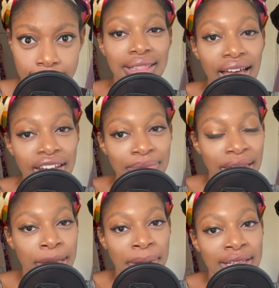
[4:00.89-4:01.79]
A lot of
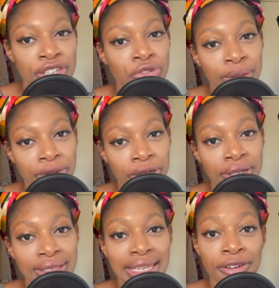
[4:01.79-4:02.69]
Manic Pixie Dream
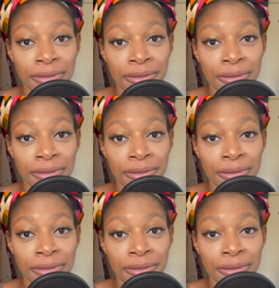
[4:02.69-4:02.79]
Girls in